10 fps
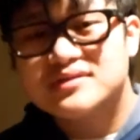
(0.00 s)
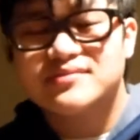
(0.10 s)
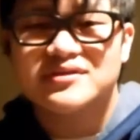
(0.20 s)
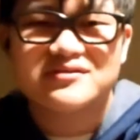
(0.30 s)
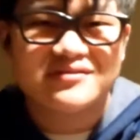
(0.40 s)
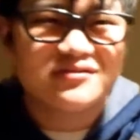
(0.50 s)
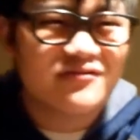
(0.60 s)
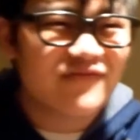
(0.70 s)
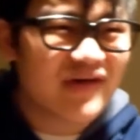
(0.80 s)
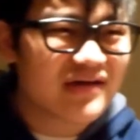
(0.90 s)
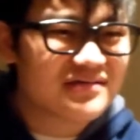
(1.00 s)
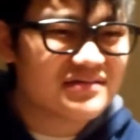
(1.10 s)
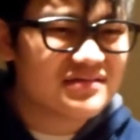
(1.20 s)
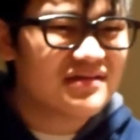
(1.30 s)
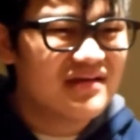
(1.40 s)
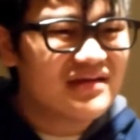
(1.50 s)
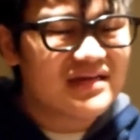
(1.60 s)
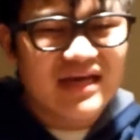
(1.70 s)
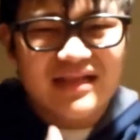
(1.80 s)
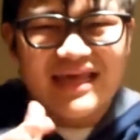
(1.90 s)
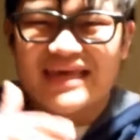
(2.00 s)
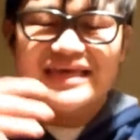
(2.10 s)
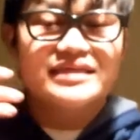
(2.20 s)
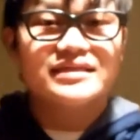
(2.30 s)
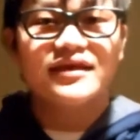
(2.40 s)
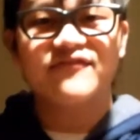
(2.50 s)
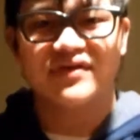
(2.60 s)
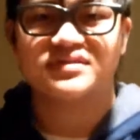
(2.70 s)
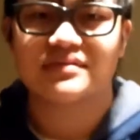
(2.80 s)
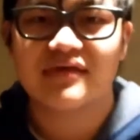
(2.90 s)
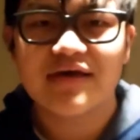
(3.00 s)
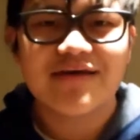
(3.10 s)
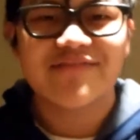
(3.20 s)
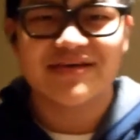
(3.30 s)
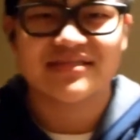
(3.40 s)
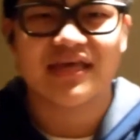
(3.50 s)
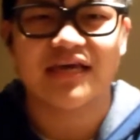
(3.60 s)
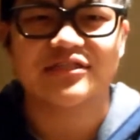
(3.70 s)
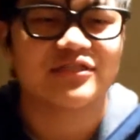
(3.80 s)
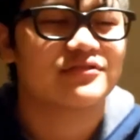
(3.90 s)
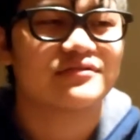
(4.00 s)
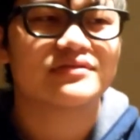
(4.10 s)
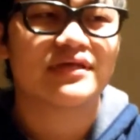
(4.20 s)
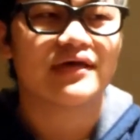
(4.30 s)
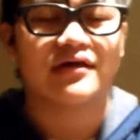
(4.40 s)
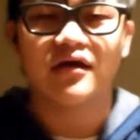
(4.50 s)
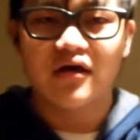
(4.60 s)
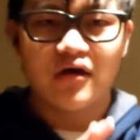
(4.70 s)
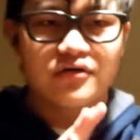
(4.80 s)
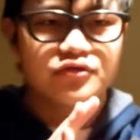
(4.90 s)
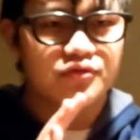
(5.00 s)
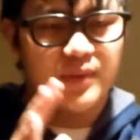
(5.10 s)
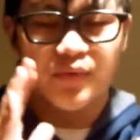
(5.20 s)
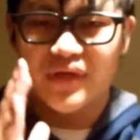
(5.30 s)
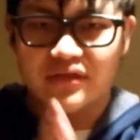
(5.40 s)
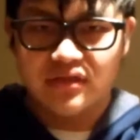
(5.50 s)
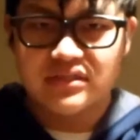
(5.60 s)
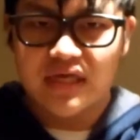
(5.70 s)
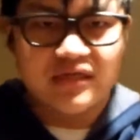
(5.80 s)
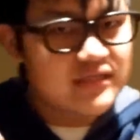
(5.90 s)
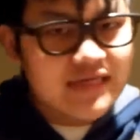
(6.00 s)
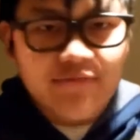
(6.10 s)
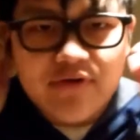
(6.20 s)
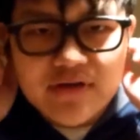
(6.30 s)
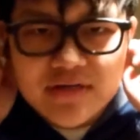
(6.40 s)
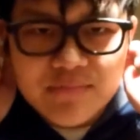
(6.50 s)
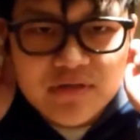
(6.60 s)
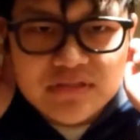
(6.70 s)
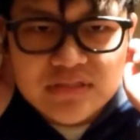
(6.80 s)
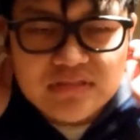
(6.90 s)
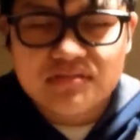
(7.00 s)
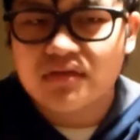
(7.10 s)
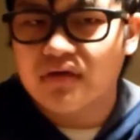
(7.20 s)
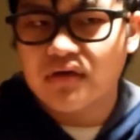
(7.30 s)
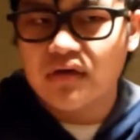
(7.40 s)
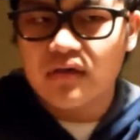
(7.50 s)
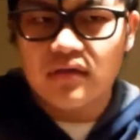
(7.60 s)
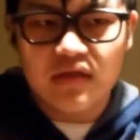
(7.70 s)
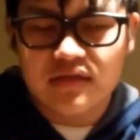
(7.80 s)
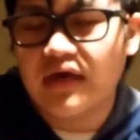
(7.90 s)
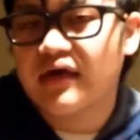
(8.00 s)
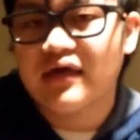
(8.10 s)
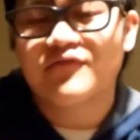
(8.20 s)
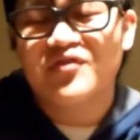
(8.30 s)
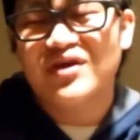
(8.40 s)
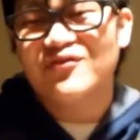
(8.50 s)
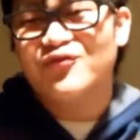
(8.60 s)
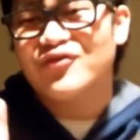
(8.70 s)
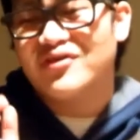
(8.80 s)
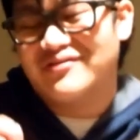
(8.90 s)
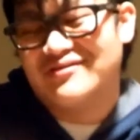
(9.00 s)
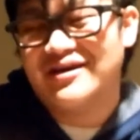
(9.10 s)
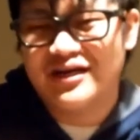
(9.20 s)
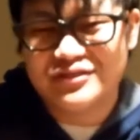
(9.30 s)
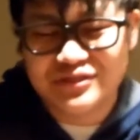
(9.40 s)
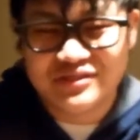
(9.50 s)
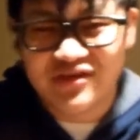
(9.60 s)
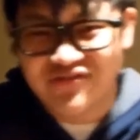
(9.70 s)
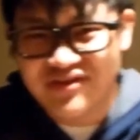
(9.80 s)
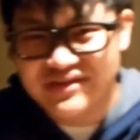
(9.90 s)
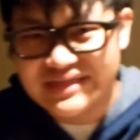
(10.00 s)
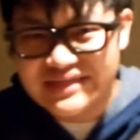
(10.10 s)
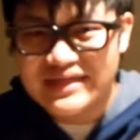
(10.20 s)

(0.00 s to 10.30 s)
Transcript: some of the little facts, kind of like in investigation, saying, do you remember what he looks like? Did he wear any piercings? Like that, even if we are conscious of it.